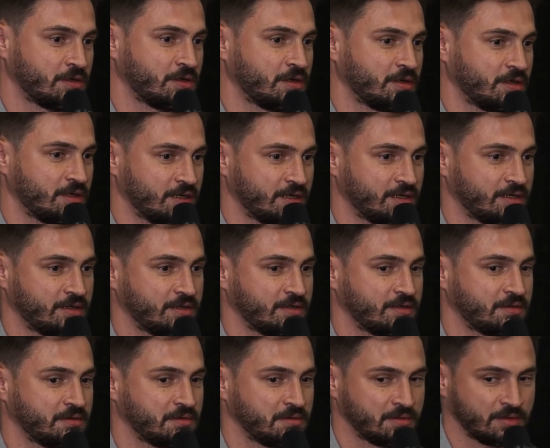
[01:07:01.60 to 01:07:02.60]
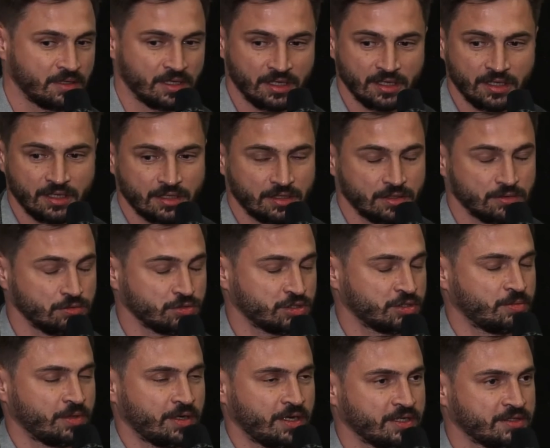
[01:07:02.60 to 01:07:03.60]
And now we are
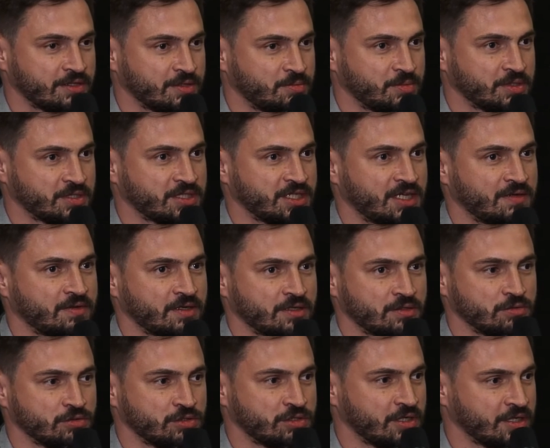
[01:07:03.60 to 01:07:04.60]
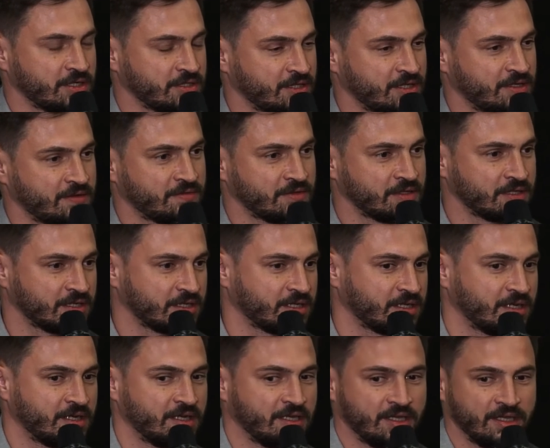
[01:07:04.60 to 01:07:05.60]
working with these people and
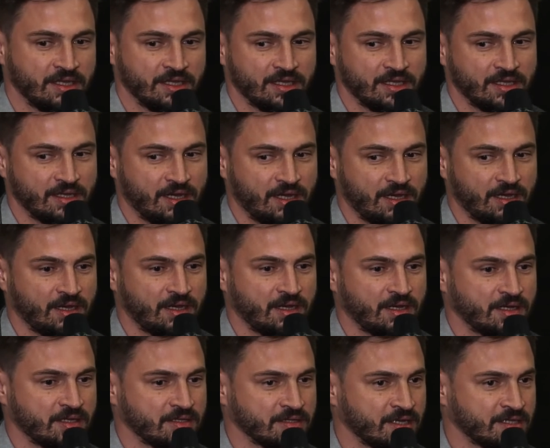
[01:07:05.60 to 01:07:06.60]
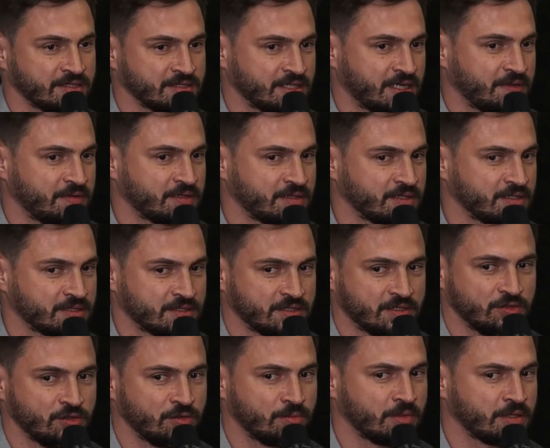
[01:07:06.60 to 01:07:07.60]
turns out there are a lot of
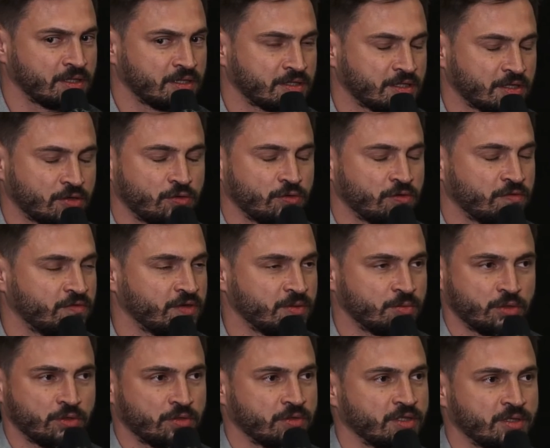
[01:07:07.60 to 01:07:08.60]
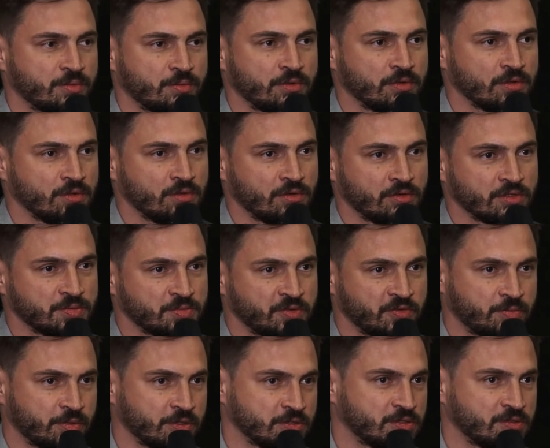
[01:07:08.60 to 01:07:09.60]
locals who are very active,
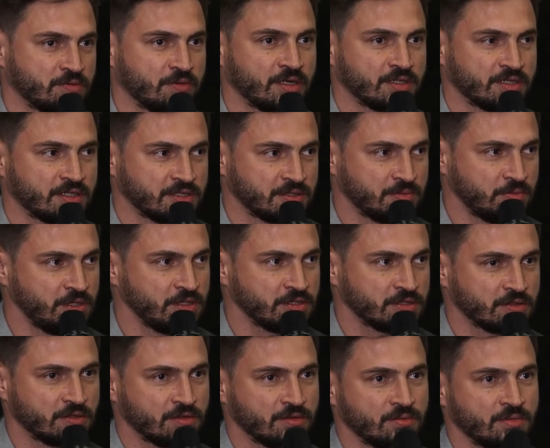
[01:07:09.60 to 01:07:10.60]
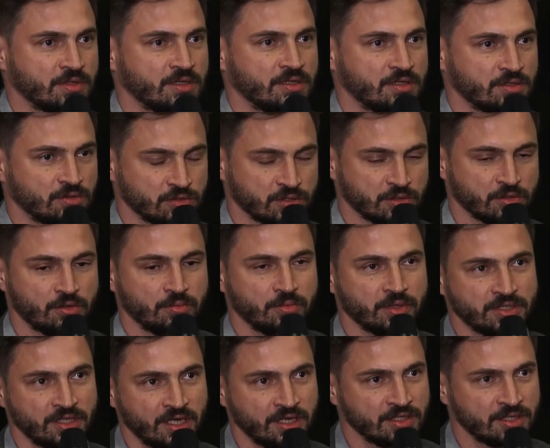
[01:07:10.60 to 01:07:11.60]
very engaged.
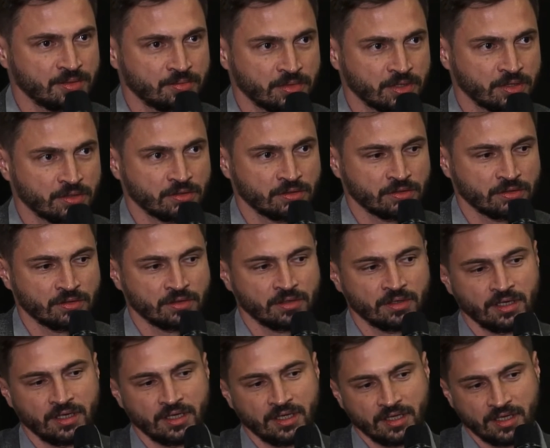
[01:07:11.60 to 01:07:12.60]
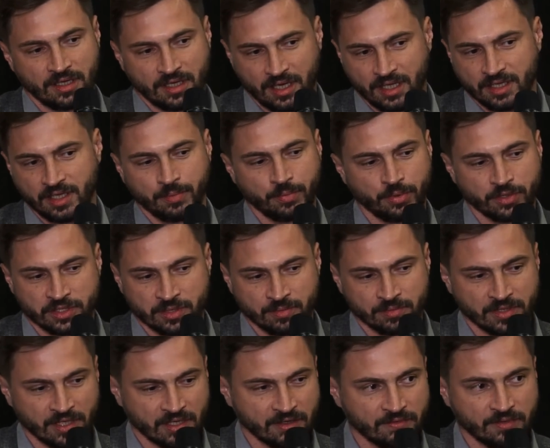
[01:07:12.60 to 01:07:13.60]
It wasn't even a requirement,
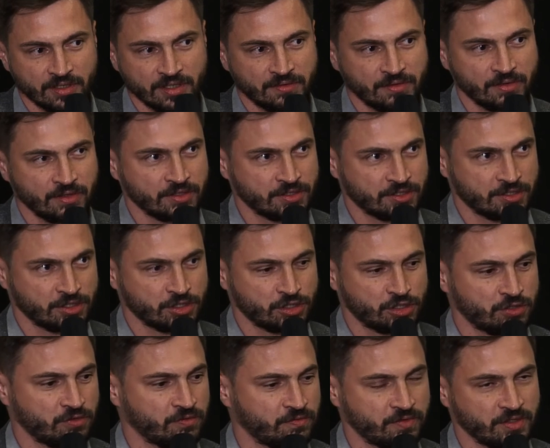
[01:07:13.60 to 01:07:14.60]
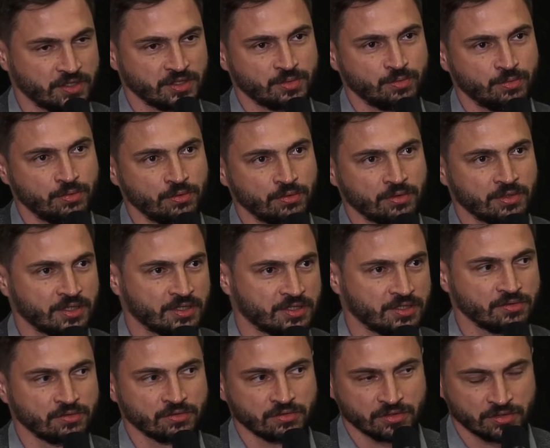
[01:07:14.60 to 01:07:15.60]
engaging the community, but then
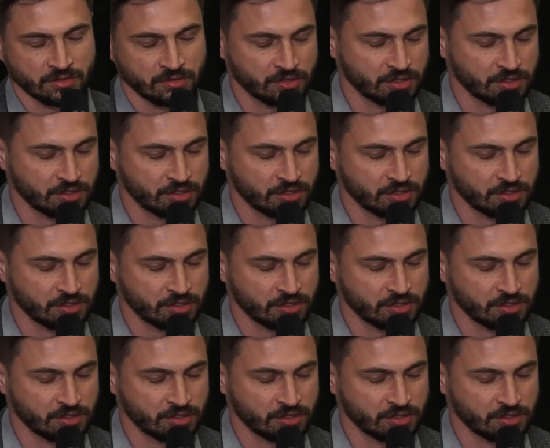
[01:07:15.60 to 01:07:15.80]
somehow